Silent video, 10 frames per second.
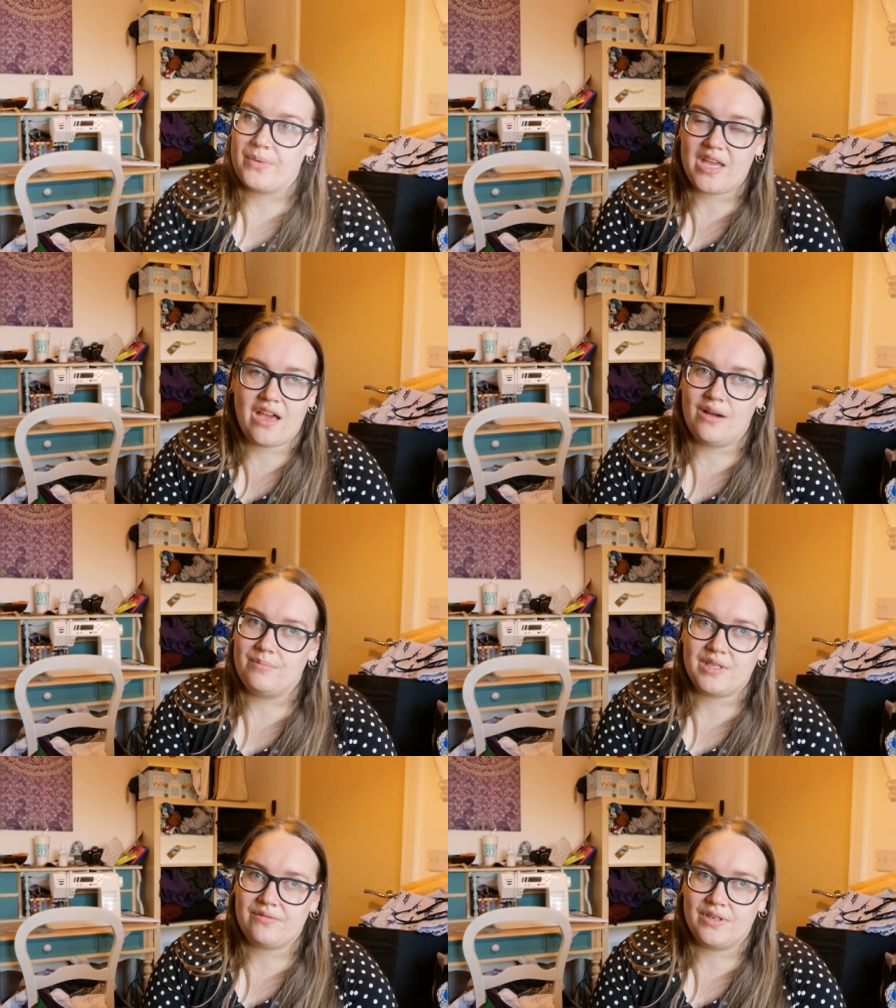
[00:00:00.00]
But yeah,
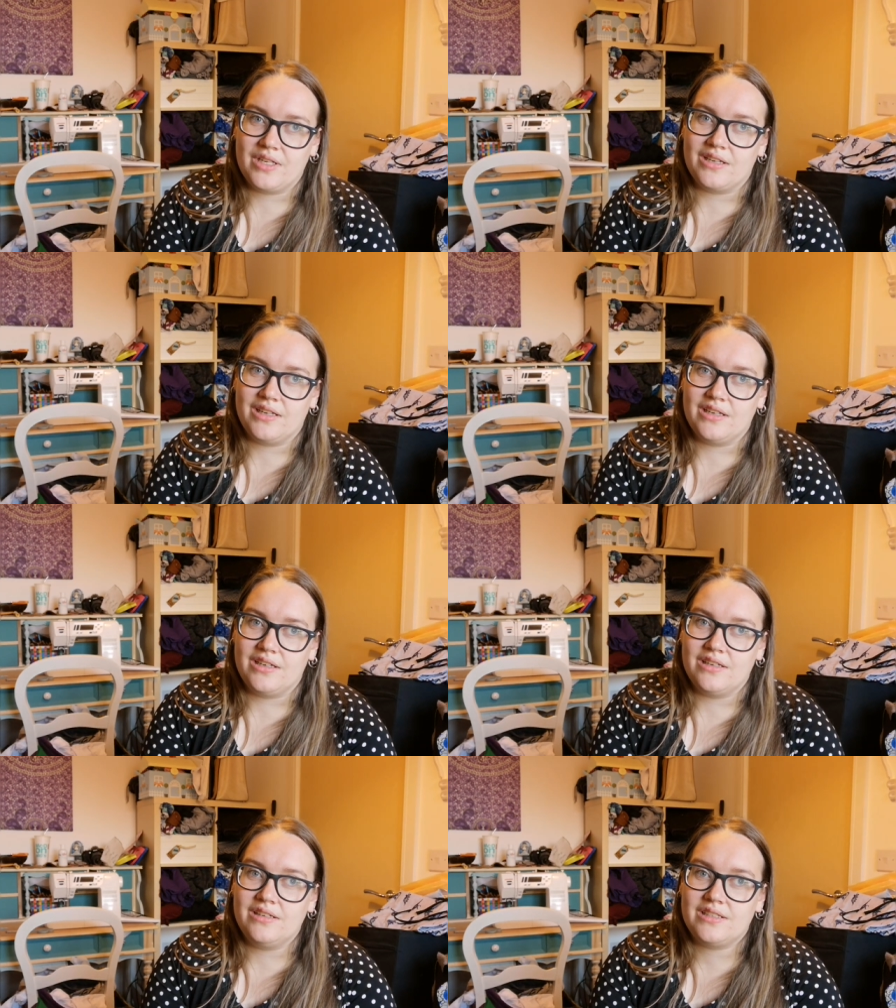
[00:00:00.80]
I'm definitely
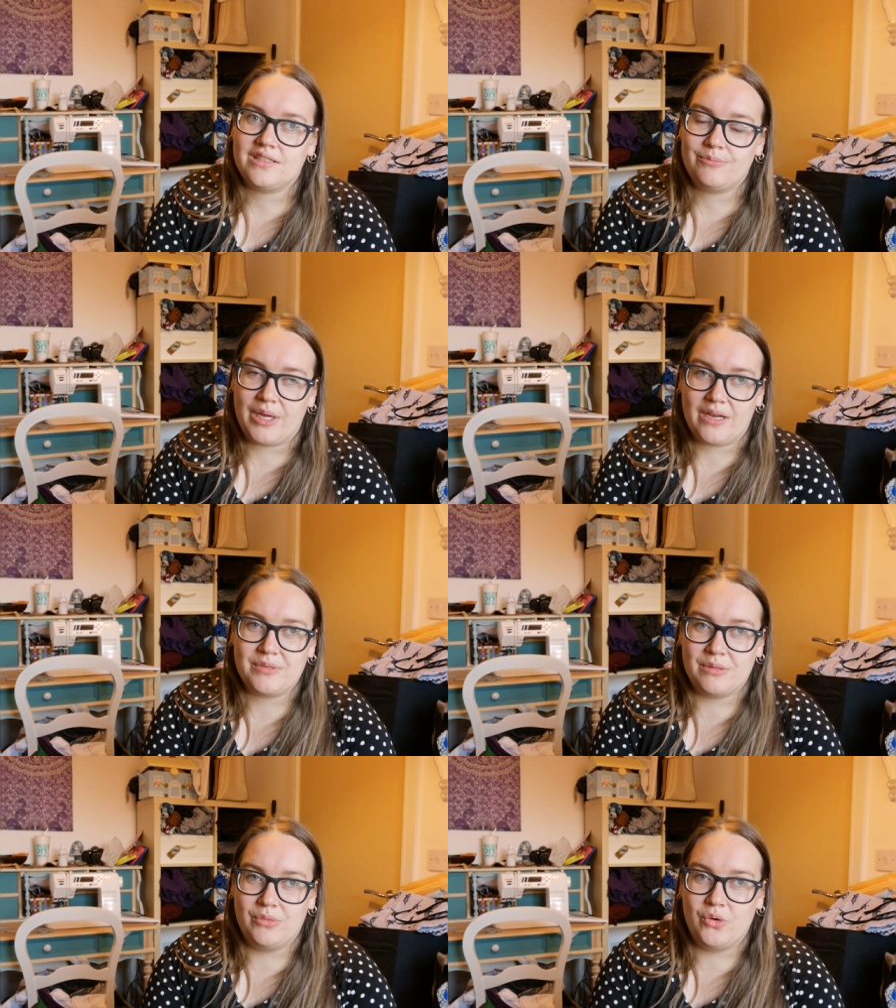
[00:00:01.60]
gonna pick
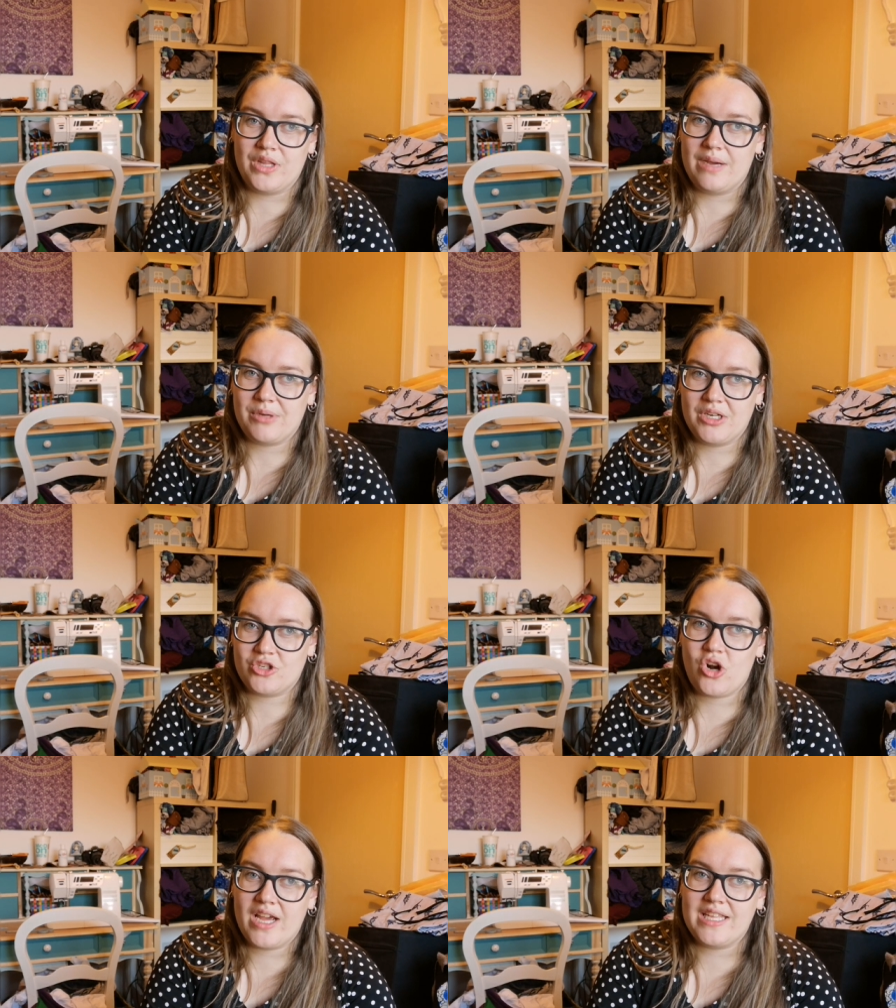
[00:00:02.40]
up some more there. I'm gonna
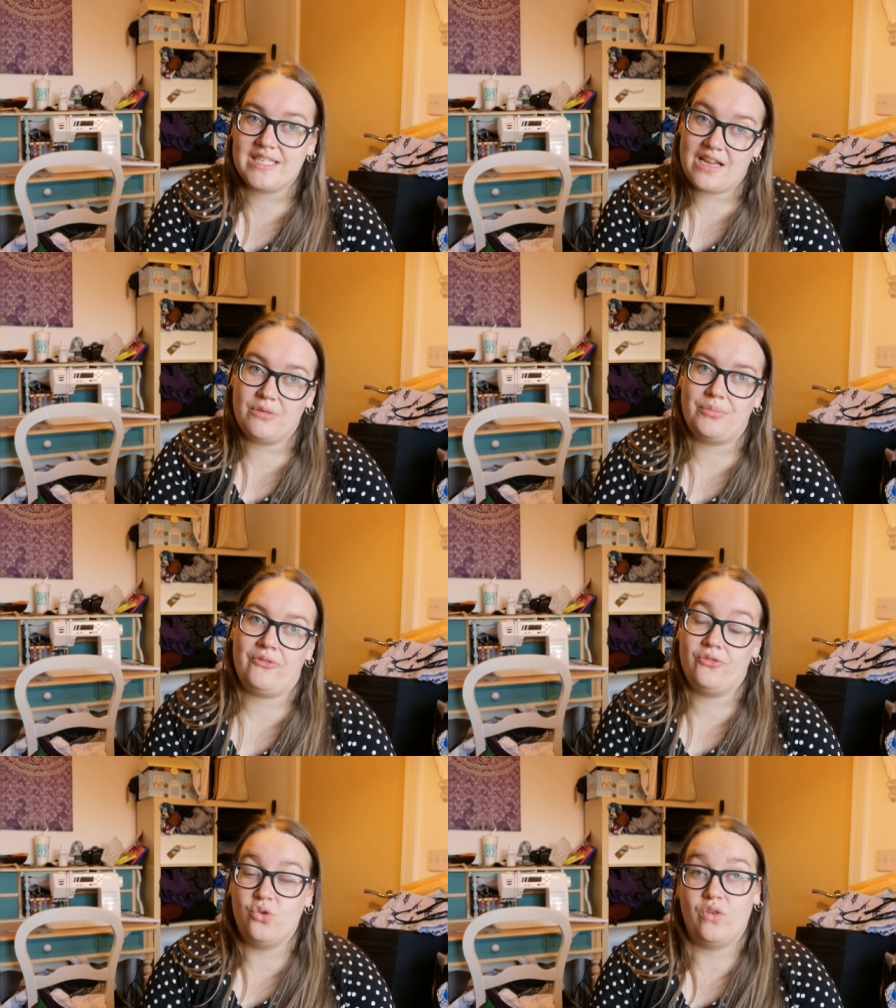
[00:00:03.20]
try these out
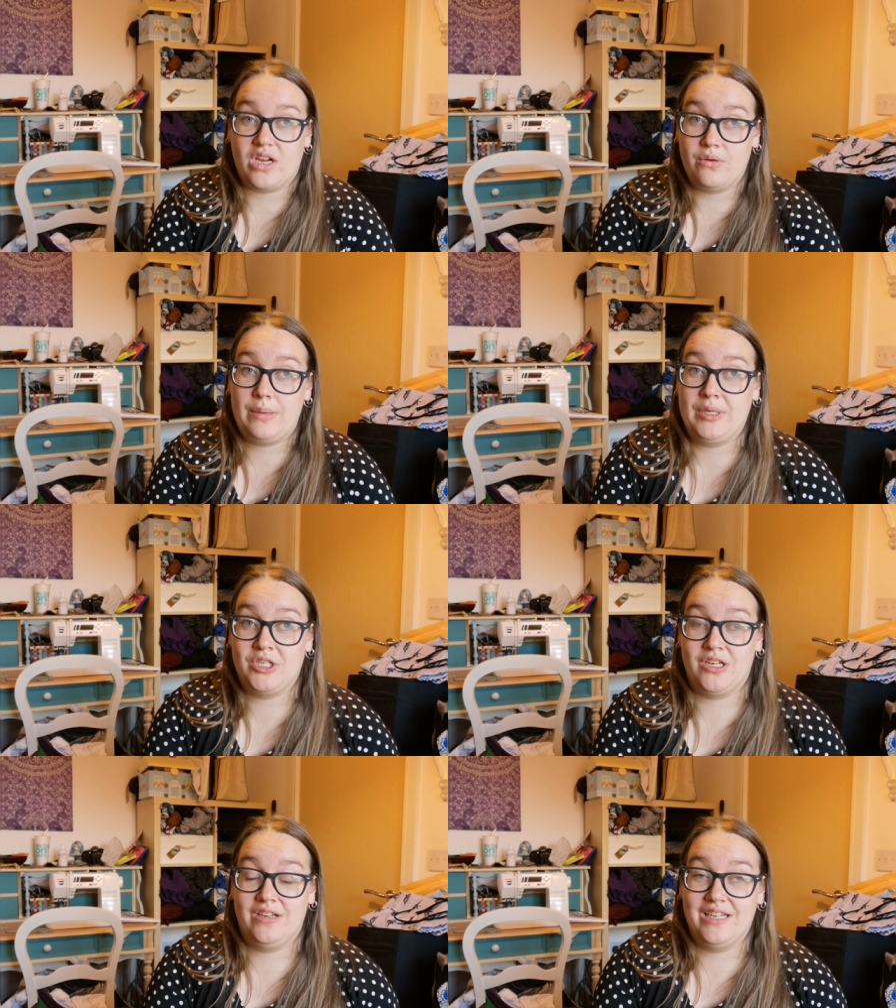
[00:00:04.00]
before I go up
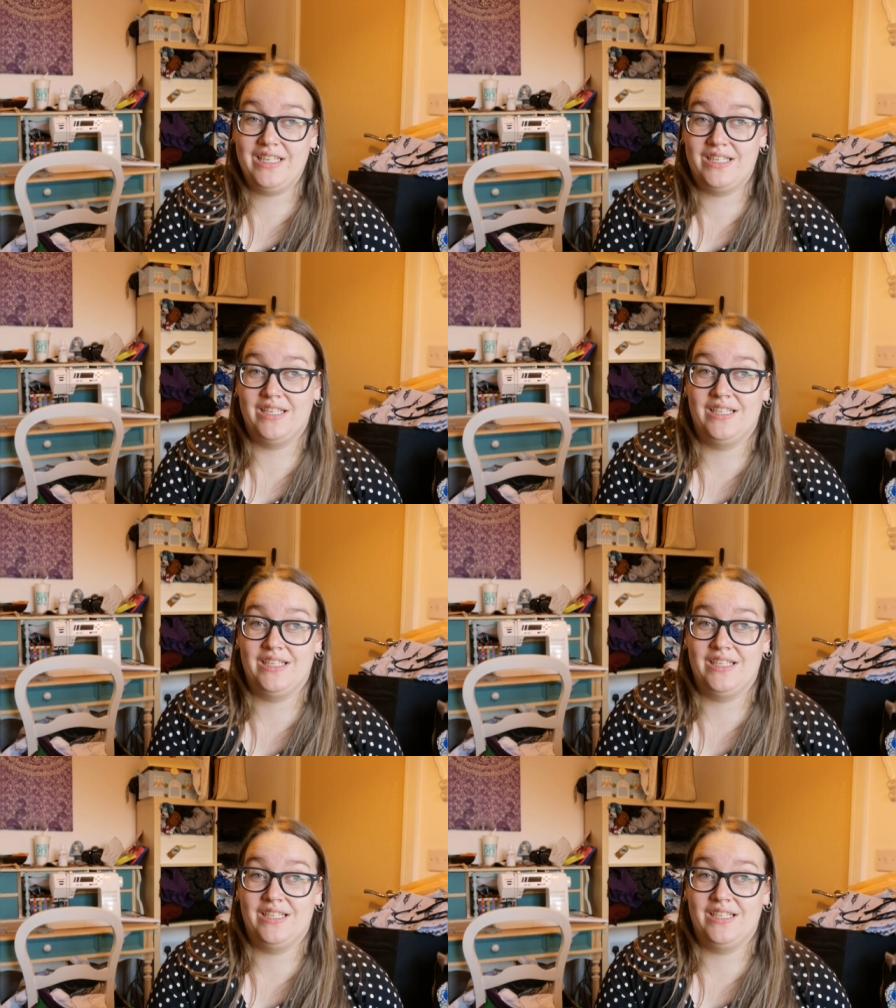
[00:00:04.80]
in July